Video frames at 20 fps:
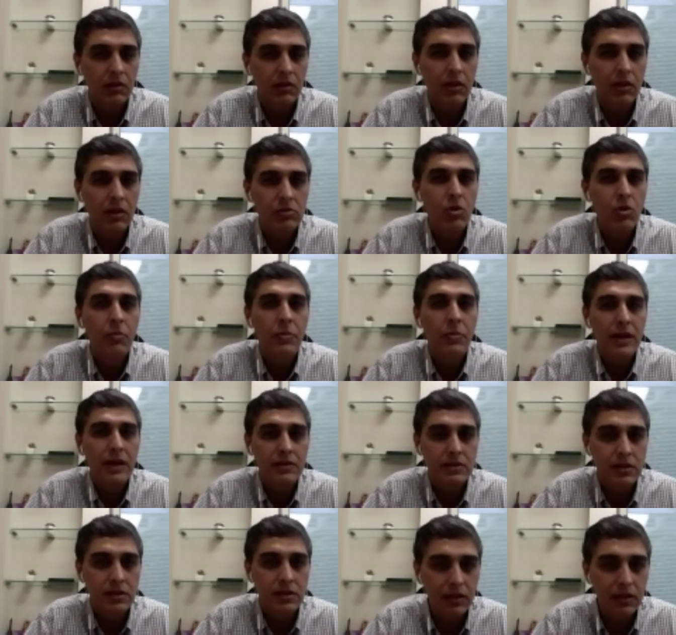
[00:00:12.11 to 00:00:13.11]
is no
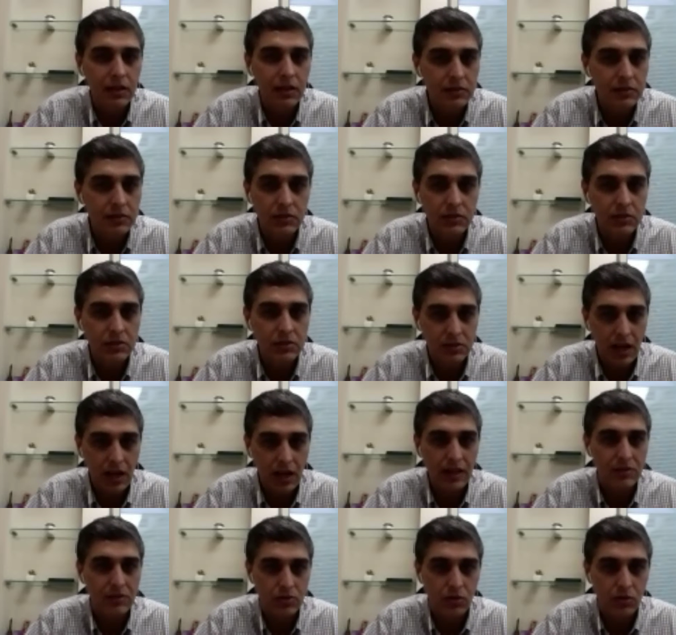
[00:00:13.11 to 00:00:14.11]
pedestal that a surgeon
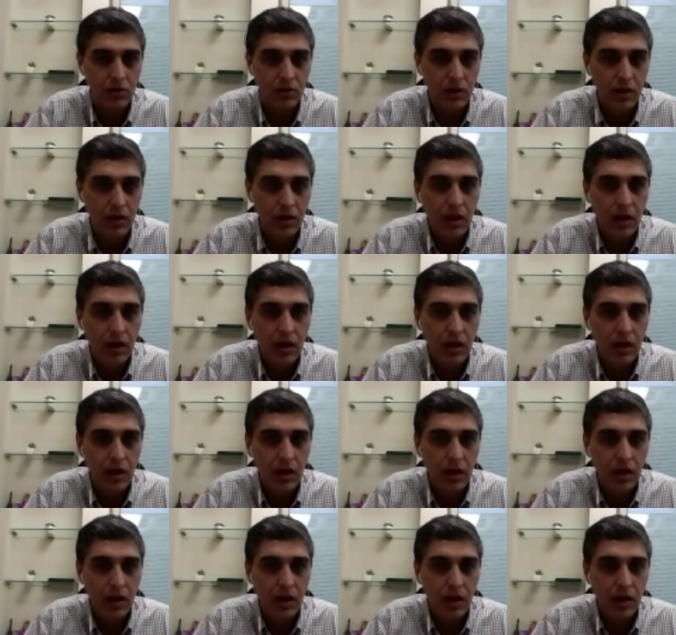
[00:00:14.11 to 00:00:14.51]
stands on.